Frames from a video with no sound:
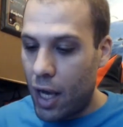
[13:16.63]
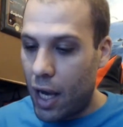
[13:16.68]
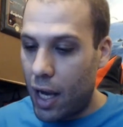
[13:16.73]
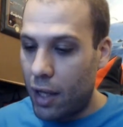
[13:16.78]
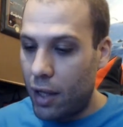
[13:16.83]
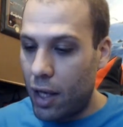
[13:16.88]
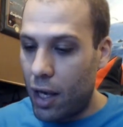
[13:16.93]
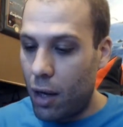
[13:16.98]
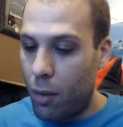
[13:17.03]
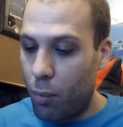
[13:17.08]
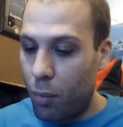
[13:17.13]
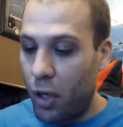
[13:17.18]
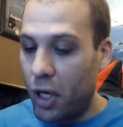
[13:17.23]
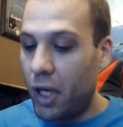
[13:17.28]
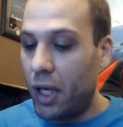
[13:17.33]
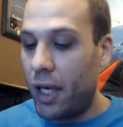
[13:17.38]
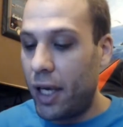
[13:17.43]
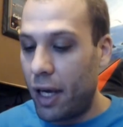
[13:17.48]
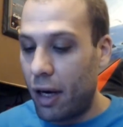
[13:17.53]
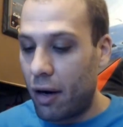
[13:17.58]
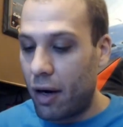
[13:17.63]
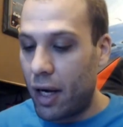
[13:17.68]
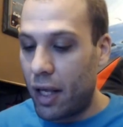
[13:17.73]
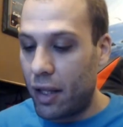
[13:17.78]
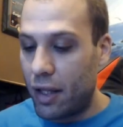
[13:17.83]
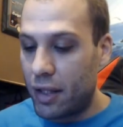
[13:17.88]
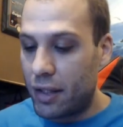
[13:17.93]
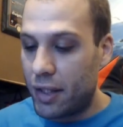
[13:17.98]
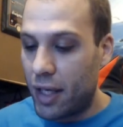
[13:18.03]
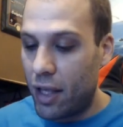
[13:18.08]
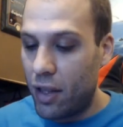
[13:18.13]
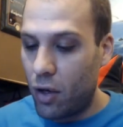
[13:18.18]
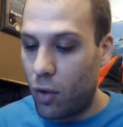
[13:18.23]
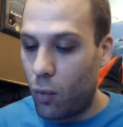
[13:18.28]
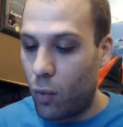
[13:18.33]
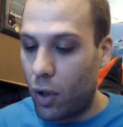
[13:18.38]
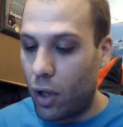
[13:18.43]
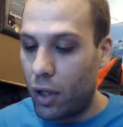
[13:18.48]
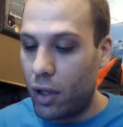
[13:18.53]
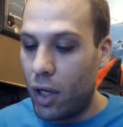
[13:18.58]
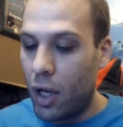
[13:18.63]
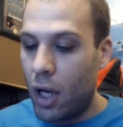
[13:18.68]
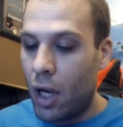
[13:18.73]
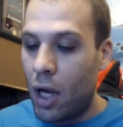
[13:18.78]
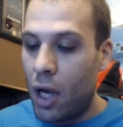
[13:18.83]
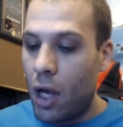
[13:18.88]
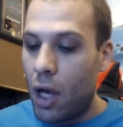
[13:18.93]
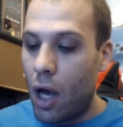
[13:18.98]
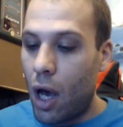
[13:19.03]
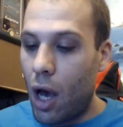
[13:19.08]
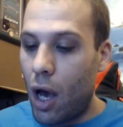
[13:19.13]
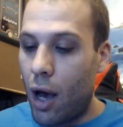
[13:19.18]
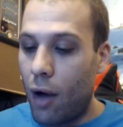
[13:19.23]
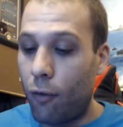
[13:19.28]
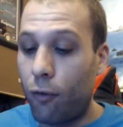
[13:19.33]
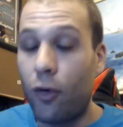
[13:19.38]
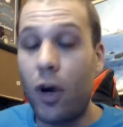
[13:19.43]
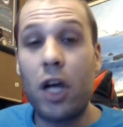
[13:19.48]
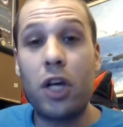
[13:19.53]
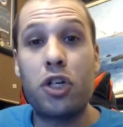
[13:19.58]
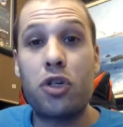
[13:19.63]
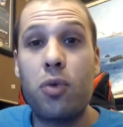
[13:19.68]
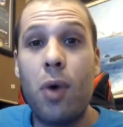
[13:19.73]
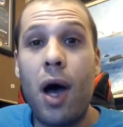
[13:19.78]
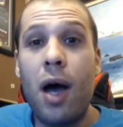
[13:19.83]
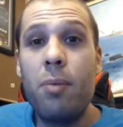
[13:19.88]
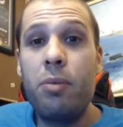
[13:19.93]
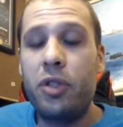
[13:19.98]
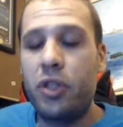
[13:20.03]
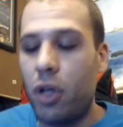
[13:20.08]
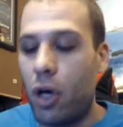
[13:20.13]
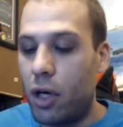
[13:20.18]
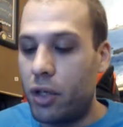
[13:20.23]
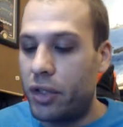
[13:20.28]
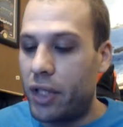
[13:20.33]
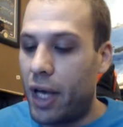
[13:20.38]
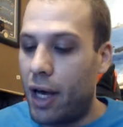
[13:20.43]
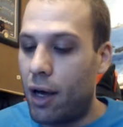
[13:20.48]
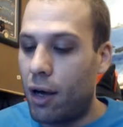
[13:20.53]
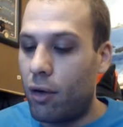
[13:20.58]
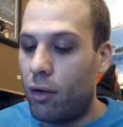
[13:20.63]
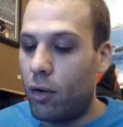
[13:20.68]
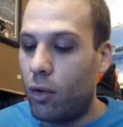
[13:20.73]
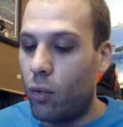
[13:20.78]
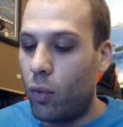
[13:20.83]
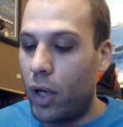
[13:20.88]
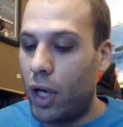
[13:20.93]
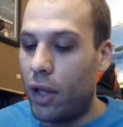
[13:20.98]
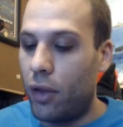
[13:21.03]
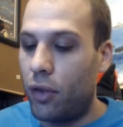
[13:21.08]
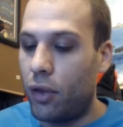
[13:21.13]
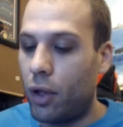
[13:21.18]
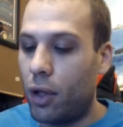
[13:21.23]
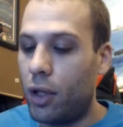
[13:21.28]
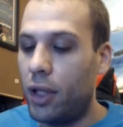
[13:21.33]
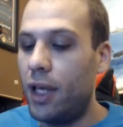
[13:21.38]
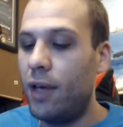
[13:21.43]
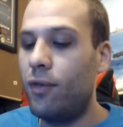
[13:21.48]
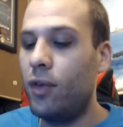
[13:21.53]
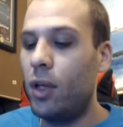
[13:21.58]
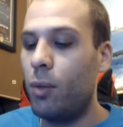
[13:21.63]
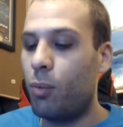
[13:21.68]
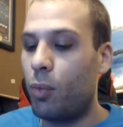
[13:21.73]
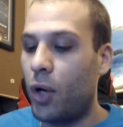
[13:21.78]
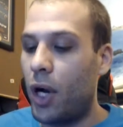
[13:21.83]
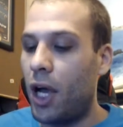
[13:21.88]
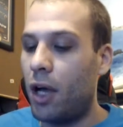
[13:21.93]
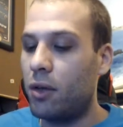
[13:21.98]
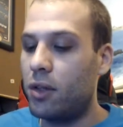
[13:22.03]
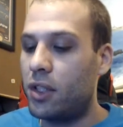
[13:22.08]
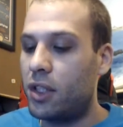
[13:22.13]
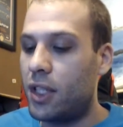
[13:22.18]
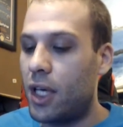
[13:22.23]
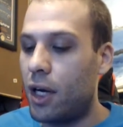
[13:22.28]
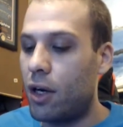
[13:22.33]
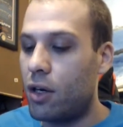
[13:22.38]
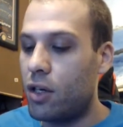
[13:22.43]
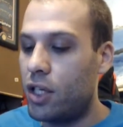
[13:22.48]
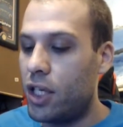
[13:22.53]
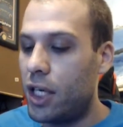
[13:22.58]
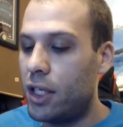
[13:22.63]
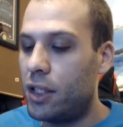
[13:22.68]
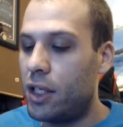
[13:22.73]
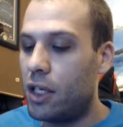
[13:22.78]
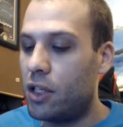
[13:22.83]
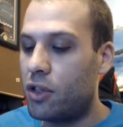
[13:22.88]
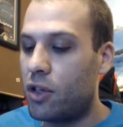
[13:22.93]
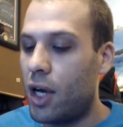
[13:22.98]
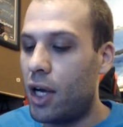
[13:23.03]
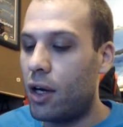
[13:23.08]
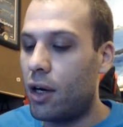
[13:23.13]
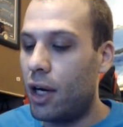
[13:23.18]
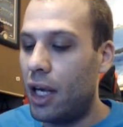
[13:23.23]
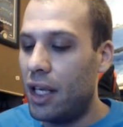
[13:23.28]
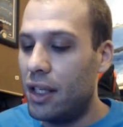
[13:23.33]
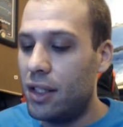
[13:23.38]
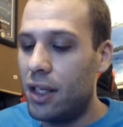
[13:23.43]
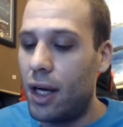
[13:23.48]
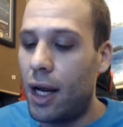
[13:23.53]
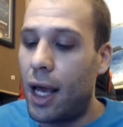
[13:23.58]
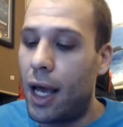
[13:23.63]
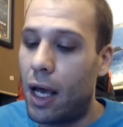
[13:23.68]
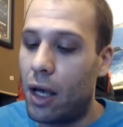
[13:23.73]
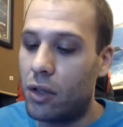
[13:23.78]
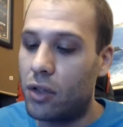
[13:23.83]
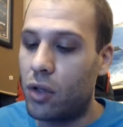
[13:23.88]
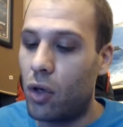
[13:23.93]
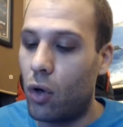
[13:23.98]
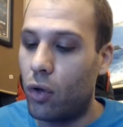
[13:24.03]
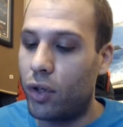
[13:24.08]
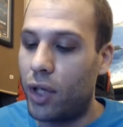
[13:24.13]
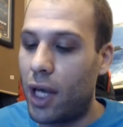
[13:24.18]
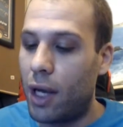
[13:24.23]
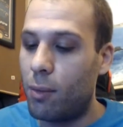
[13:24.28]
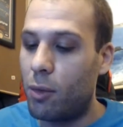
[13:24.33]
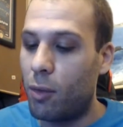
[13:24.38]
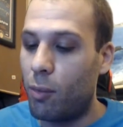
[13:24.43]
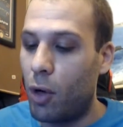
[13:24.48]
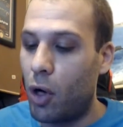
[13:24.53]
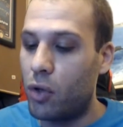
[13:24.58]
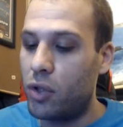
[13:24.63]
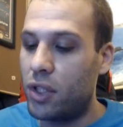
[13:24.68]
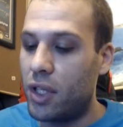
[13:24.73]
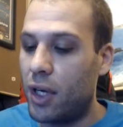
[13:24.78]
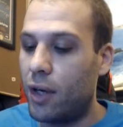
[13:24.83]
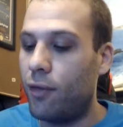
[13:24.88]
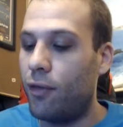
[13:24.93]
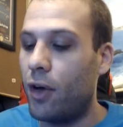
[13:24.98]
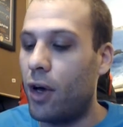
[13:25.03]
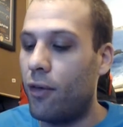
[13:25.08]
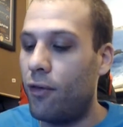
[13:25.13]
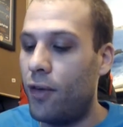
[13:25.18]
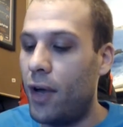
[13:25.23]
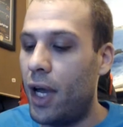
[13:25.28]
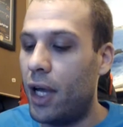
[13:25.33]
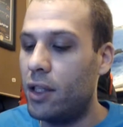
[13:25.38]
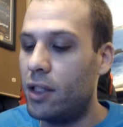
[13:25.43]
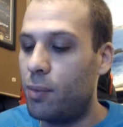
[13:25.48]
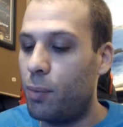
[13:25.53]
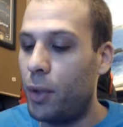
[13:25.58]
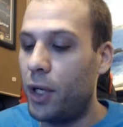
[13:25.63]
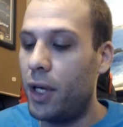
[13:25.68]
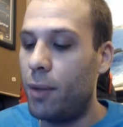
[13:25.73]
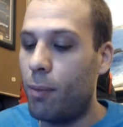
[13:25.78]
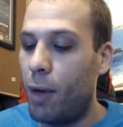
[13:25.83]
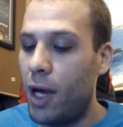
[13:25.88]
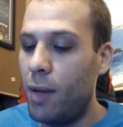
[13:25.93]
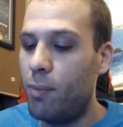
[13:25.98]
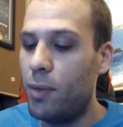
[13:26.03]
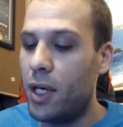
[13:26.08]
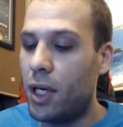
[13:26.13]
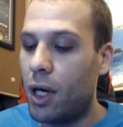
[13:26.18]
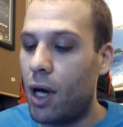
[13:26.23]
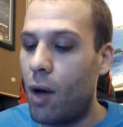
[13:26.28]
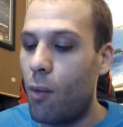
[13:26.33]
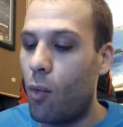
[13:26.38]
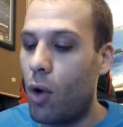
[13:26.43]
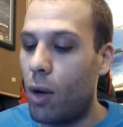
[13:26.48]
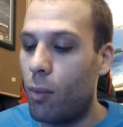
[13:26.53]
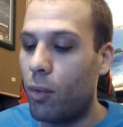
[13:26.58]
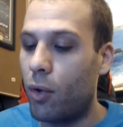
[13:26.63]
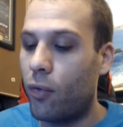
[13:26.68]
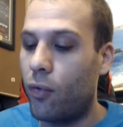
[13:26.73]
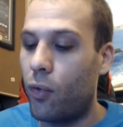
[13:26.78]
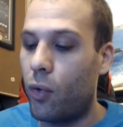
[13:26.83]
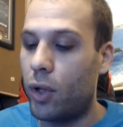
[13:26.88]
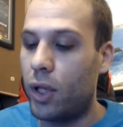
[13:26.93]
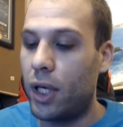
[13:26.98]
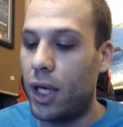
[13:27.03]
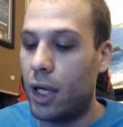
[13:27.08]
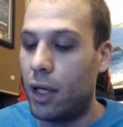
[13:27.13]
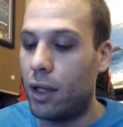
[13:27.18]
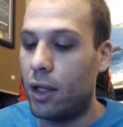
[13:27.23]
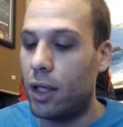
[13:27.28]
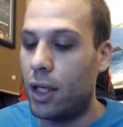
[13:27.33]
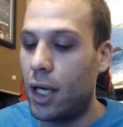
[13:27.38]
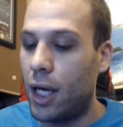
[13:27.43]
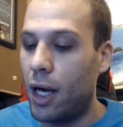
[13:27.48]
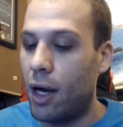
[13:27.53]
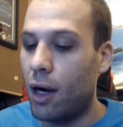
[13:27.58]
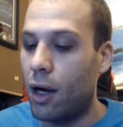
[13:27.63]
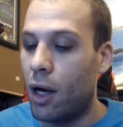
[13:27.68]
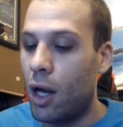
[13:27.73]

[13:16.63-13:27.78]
And then, but here in this other one, Frank Schwab starts out with Cleveland Browns center J.C. Tretter isn't a household name to most NFL fans, but he might become one before the end of the year.